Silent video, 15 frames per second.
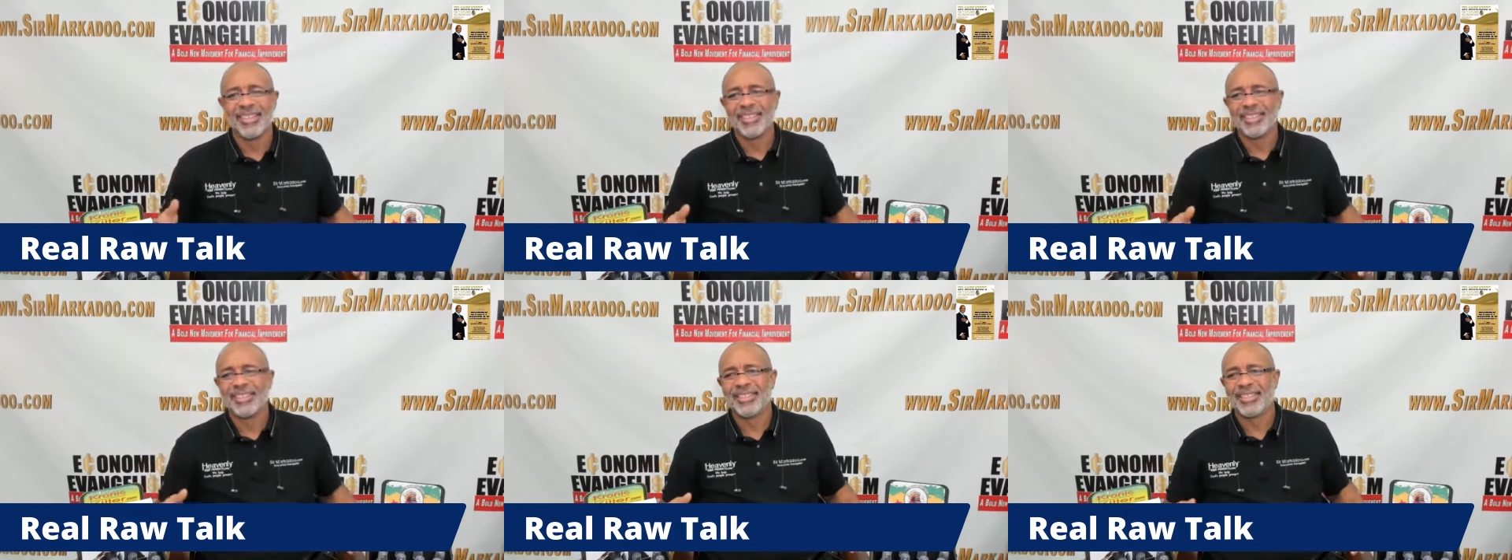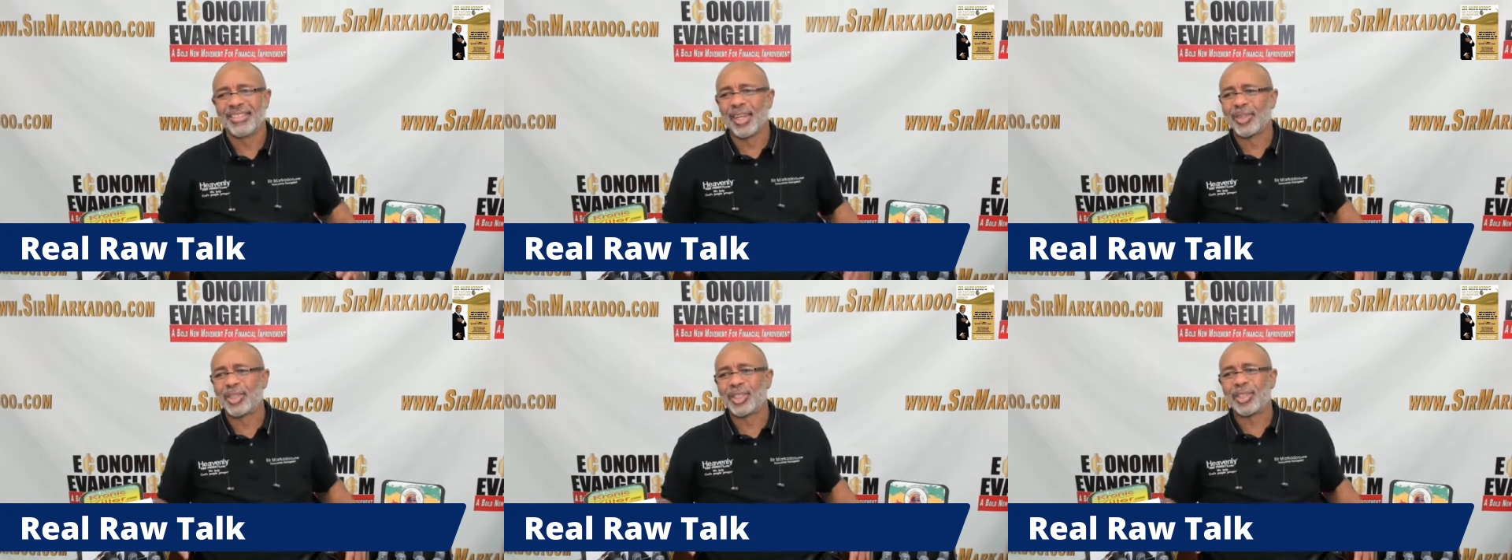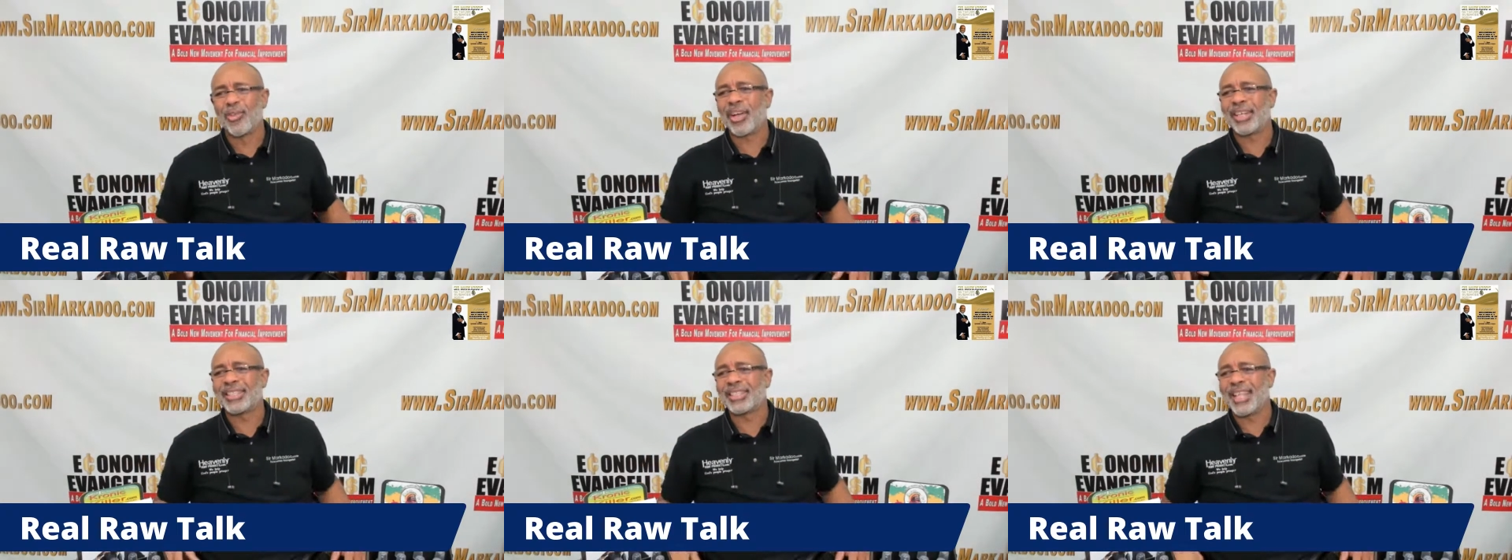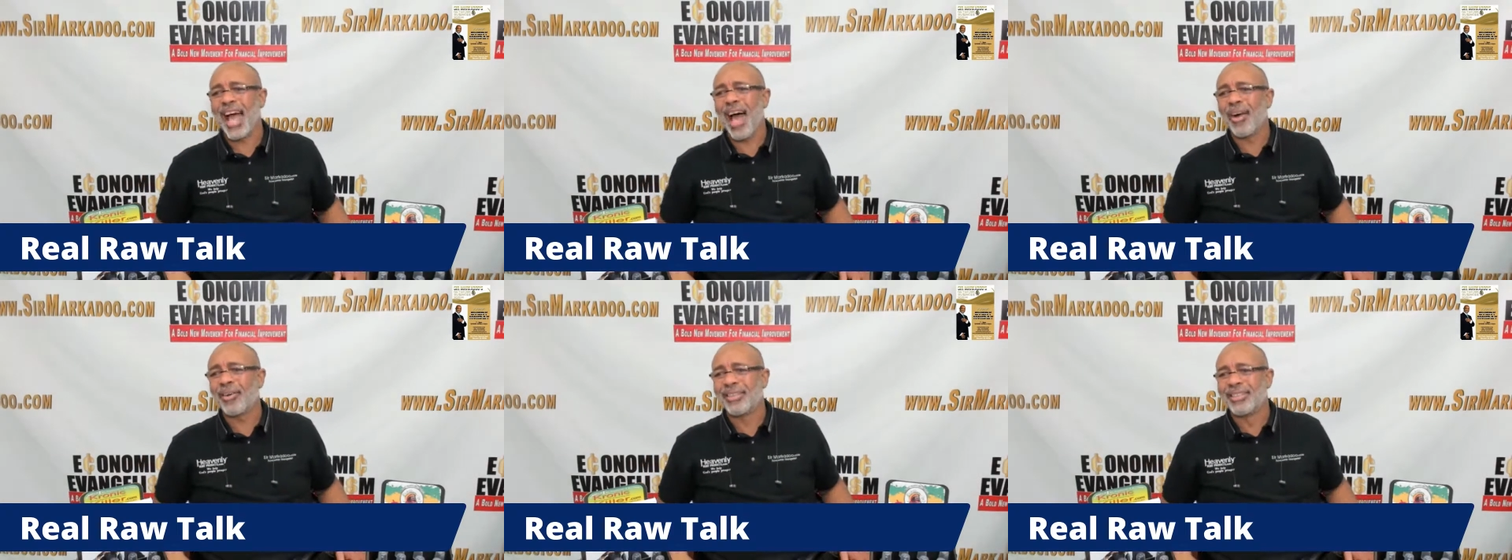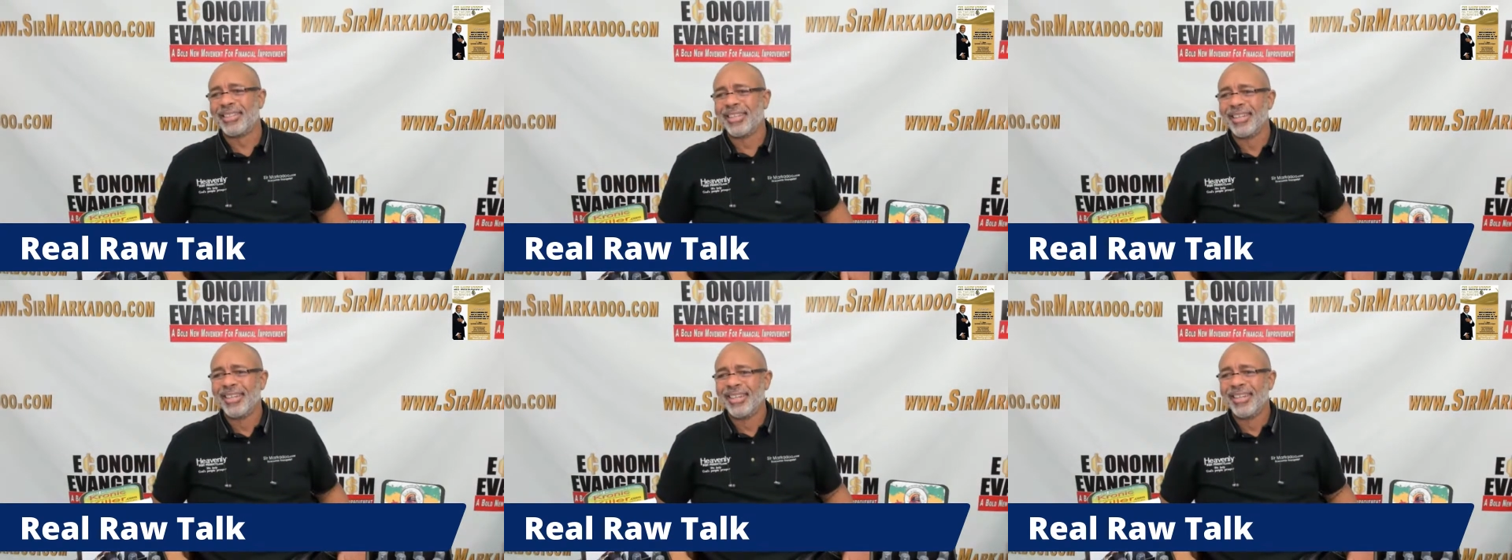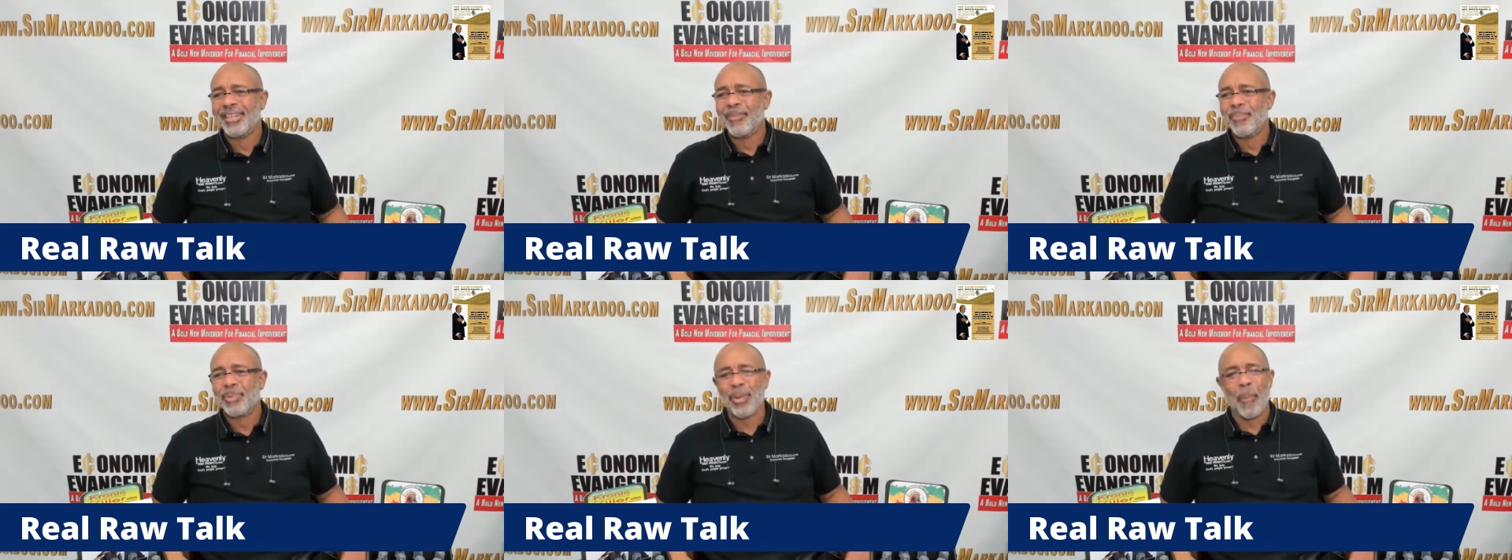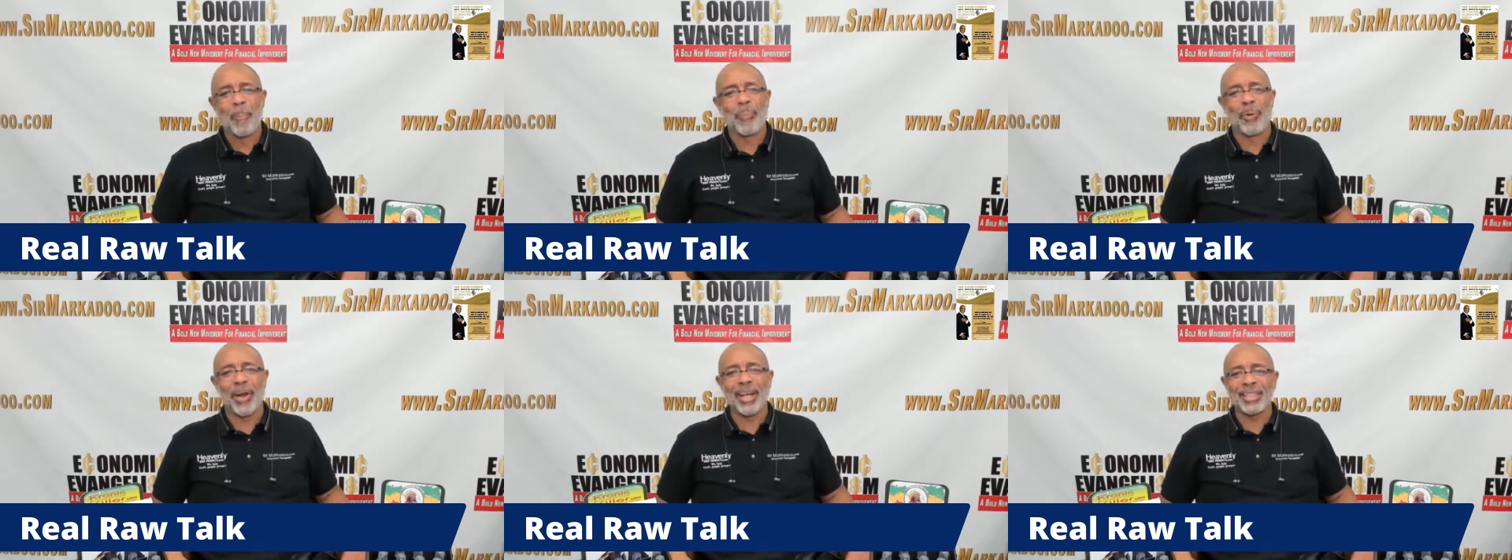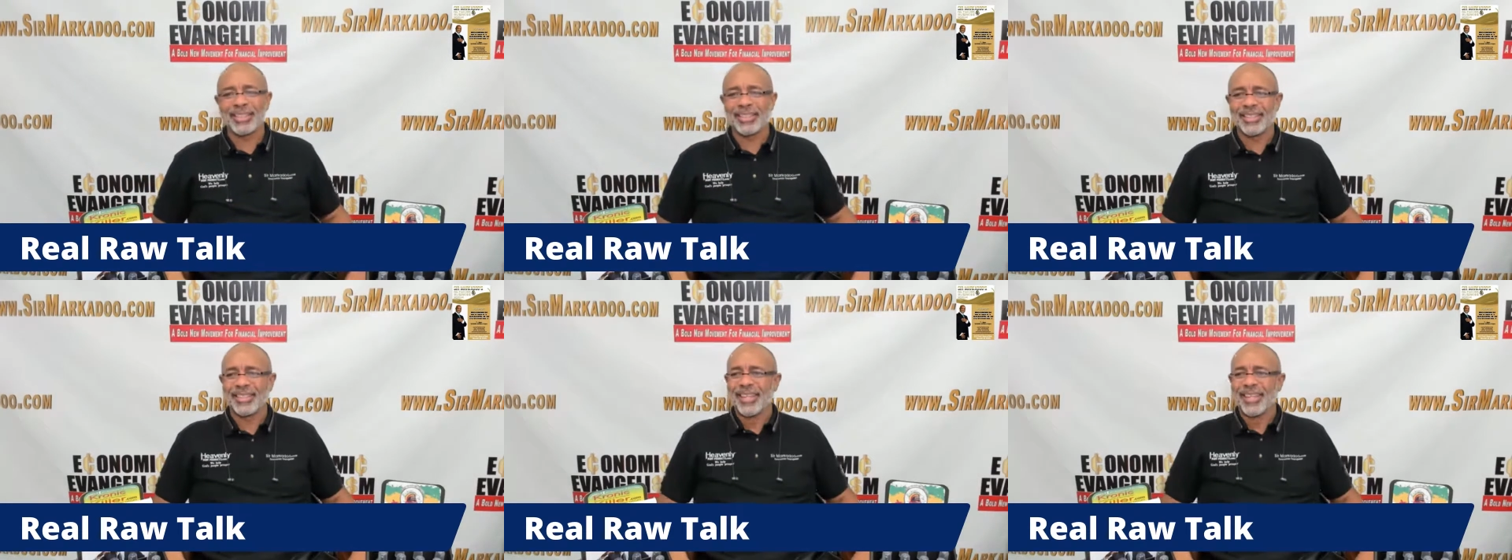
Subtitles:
So stressed out, and depressed,